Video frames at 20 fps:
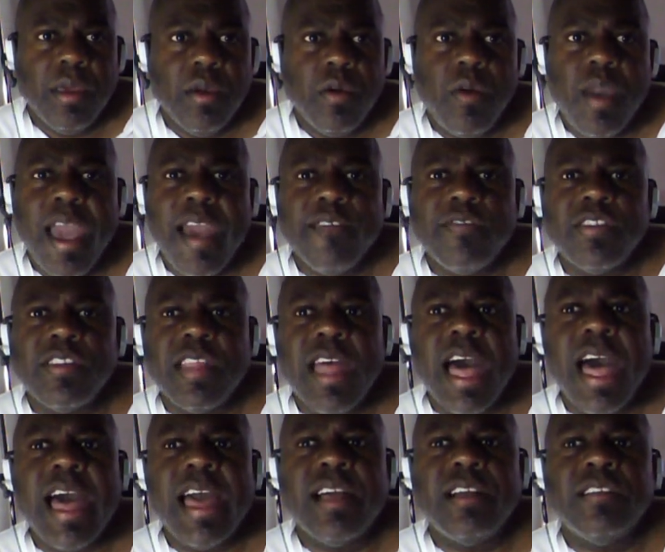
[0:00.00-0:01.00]
who have
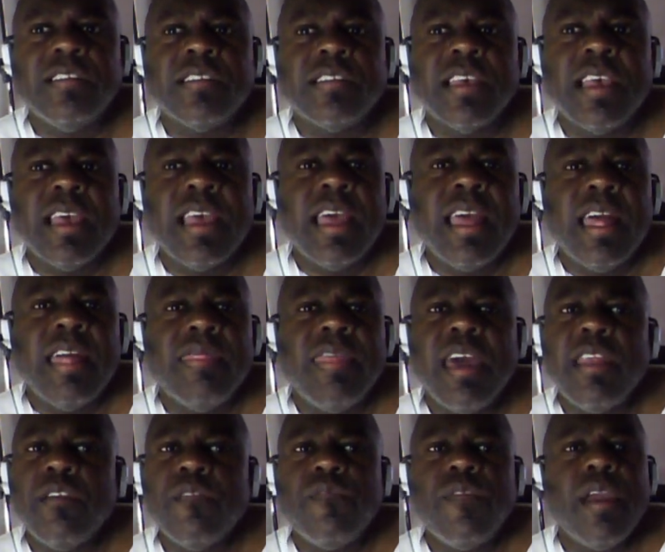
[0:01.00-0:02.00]
styles
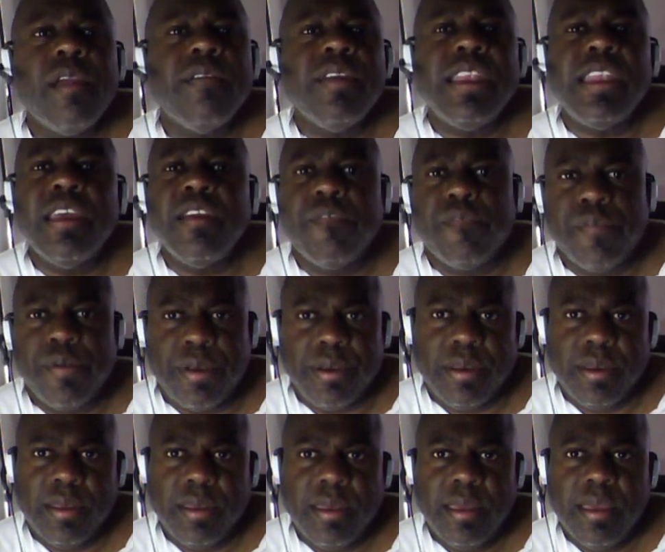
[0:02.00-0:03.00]
that are very different
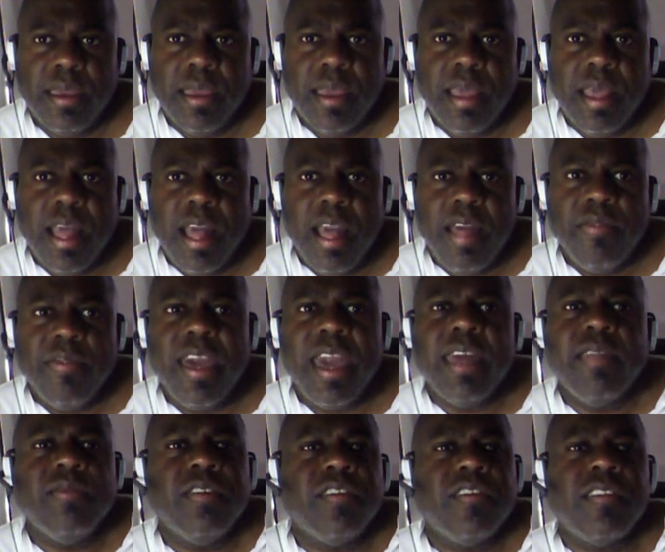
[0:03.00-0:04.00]

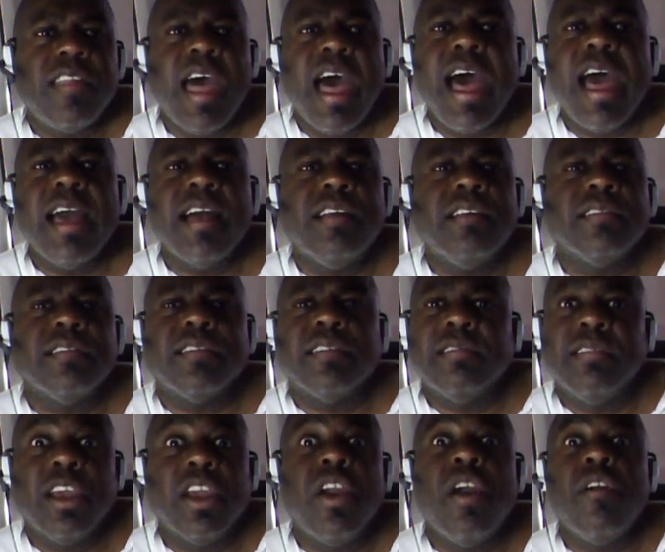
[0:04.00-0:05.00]
than the styles,
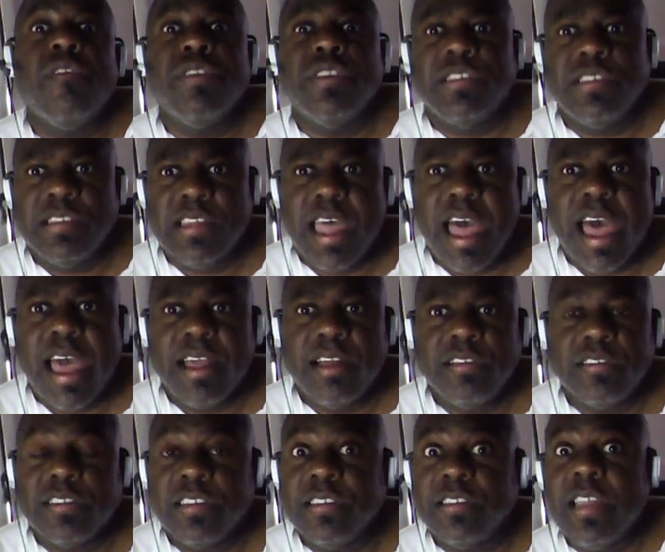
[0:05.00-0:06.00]
the current
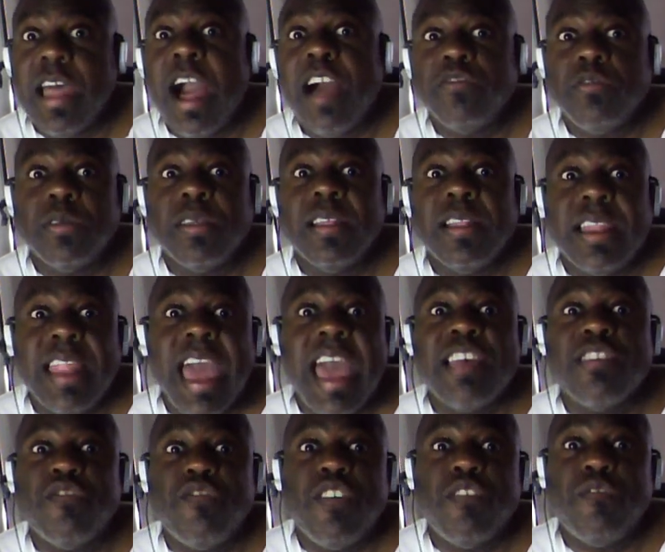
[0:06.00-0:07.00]
styles, the styles within the
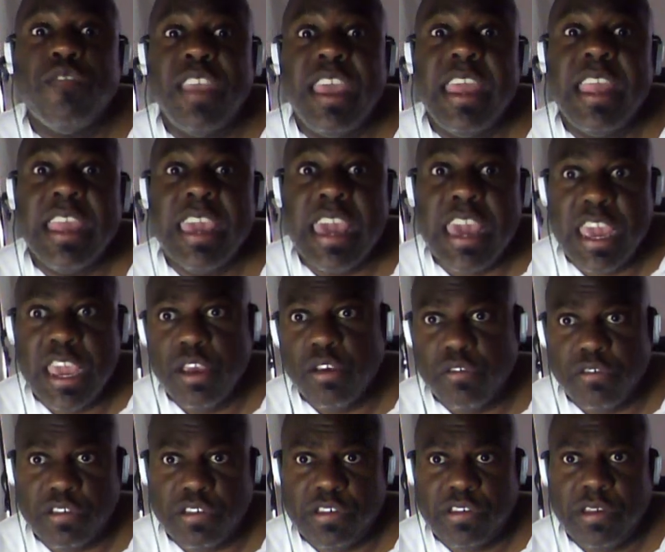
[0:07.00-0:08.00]
last 15
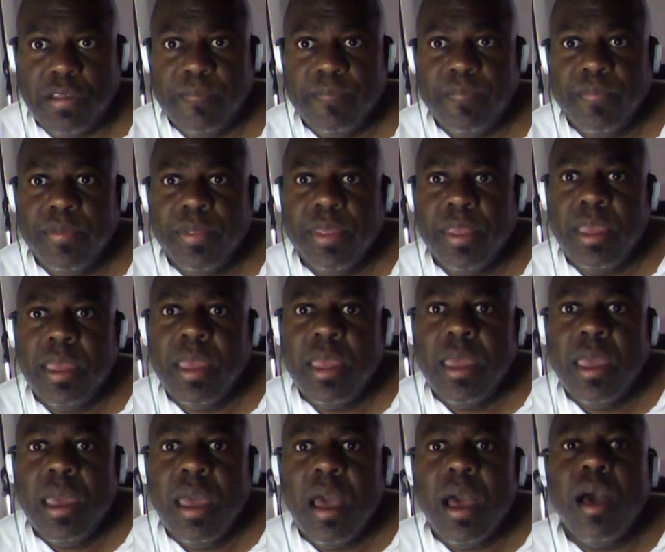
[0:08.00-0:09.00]
years
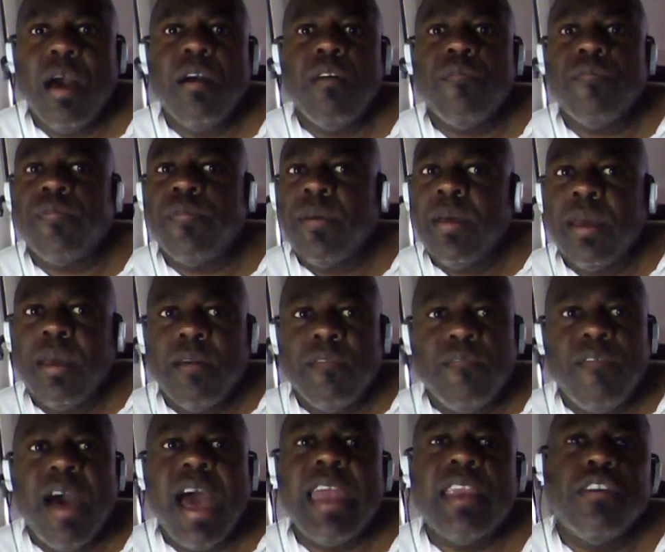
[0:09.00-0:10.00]
of
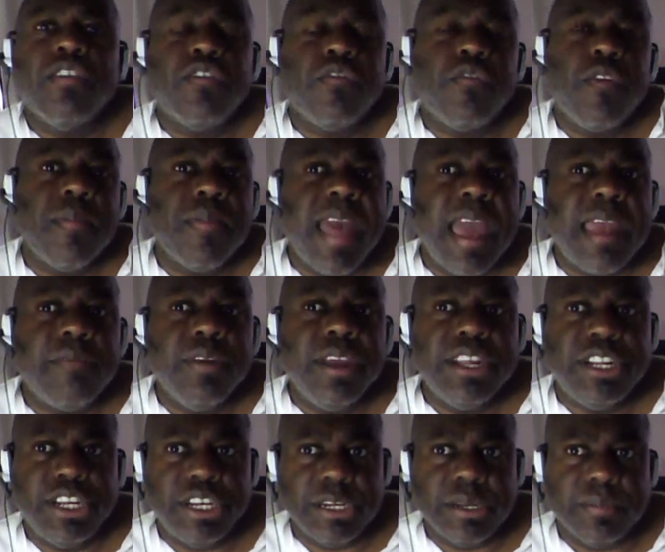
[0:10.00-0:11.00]
fighters from that
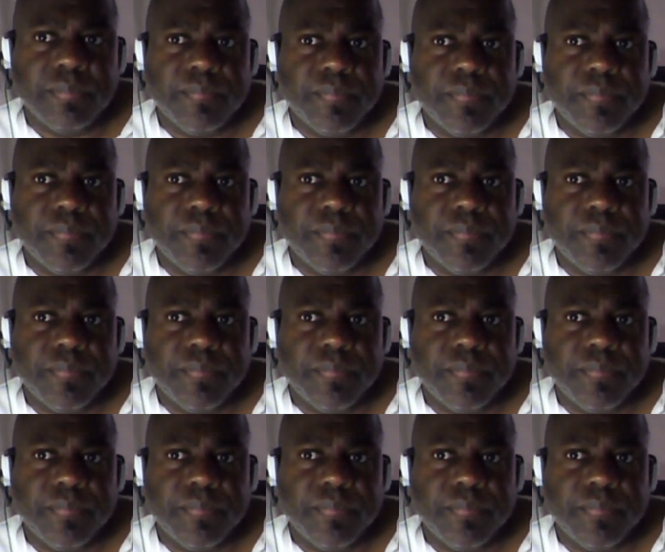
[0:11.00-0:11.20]
region.